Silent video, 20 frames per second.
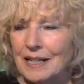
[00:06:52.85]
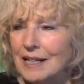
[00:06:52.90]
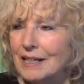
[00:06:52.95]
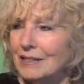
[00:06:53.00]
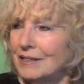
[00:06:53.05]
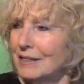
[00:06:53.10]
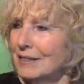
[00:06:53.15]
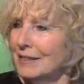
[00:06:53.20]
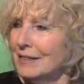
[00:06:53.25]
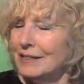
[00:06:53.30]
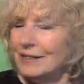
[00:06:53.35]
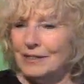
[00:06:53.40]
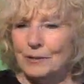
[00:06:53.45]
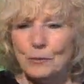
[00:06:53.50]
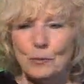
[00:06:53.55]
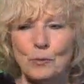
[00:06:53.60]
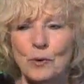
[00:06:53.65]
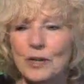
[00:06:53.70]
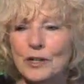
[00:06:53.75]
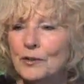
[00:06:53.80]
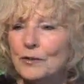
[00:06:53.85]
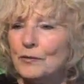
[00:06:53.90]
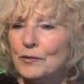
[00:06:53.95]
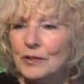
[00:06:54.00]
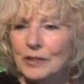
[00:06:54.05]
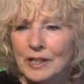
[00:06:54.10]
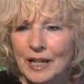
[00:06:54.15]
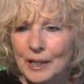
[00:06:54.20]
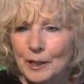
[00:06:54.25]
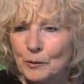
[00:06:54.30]
It's a
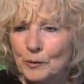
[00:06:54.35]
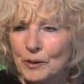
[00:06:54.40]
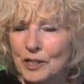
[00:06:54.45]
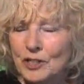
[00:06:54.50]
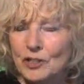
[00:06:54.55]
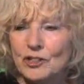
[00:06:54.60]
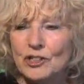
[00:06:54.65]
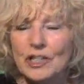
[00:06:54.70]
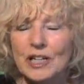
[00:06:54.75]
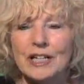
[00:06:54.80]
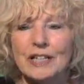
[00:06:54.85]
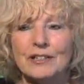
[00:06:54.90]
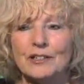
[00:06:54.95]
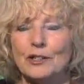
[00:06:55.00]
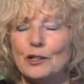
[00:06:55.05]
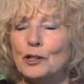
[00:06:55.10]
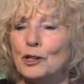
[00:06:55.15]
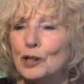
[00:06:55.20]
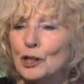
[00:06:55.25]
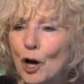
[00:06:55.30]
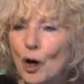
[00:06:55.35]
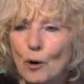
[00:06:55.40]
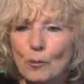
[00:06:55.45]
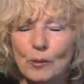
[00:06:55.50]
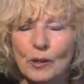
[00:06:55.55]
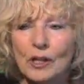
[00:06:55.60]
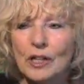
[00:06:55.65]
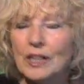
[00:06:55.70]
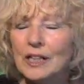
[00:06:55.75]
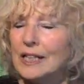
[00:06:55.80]
wonderful language. It's
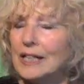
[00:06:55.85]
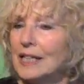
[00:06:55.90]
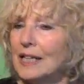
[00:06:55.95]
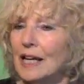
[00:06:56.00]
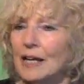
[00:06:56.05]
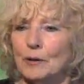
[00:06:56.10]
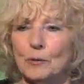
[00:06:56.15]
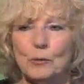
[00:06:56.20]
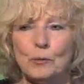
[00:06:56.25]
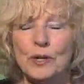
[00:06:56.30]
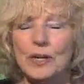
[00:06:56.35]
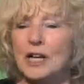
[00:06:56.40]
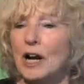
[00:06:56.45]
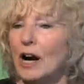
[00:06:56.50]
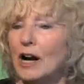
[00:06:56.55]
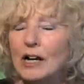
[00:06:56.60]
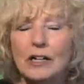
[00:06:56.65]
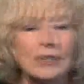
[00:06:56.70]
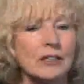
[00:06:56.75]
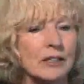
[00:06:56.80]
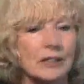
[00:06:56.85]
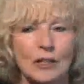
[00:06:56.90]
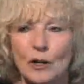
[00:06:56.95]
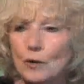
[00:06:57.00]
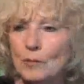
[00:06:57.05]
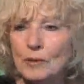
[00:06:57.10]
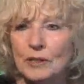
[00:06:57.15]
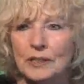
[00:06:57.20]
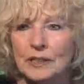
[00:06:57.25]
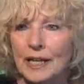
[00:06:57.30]
global. We are
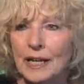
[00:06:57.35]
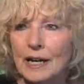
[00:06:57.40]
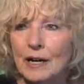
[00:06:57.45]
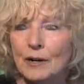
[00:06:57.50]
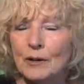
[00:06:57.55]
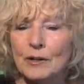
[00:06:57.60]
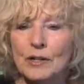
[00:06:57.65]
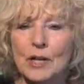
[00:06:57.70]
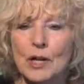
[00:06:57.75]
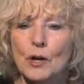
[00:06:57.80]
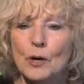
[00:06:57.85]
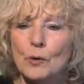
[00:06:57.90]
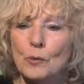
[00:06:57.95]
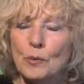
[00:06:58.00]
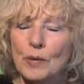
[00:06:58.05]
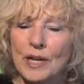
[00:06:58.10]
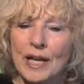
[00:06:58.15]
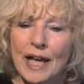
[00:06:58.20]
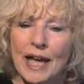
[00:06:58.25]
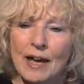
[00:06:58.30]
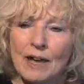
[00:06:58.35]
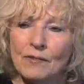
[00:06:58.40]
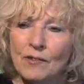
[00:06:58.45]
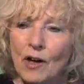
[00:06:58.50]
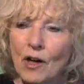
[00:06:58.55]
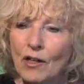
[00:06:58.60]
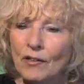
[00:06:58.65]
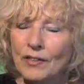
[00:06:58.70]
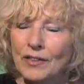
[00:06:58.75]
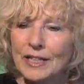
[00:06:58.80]
global now. We have
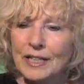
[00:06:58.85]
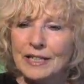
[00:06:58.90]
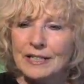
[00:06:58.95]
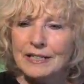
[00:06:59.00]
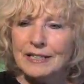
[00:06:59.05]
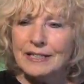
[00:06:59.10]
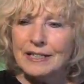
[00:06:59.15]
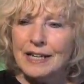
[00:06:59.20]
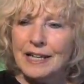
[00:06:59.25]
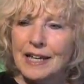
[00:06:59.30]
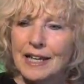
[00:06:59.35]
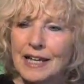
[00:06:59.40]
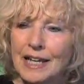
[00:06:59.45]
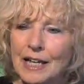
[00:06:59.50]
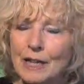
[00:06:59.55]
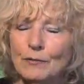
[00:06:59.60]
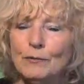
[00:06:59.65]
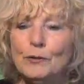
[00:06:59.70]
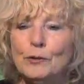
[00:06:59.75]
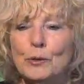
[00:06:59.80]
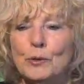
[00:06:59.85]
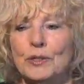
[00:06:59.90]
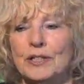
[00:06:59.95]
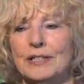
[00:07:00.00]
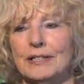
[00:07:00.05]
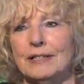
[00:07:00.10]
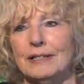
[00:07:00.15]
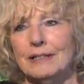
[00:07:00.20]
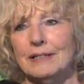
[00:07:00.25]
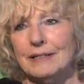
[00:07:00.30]
all these
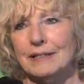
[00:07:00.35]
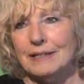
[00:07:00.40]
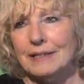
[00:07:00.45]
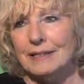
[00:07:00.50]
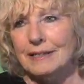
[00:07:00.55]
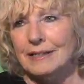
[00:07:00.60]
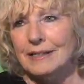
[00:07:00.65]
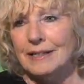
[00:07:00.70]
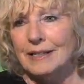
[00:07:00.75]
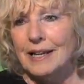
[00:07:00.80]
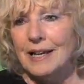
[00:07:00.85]
influences